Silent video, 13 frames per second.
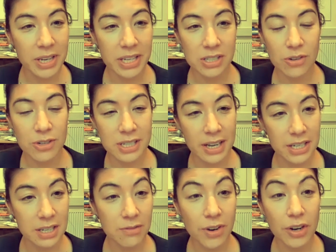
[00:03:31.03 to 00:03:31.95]
because of course,
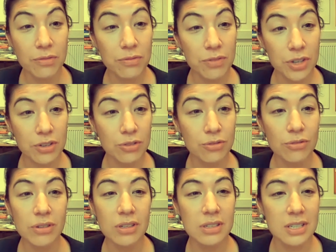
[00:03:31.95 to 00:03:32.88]
actually very
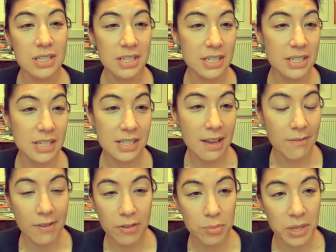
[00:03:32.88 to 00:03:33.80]
few diseases have
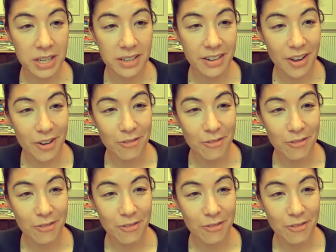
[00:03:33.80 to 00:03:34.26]
ever been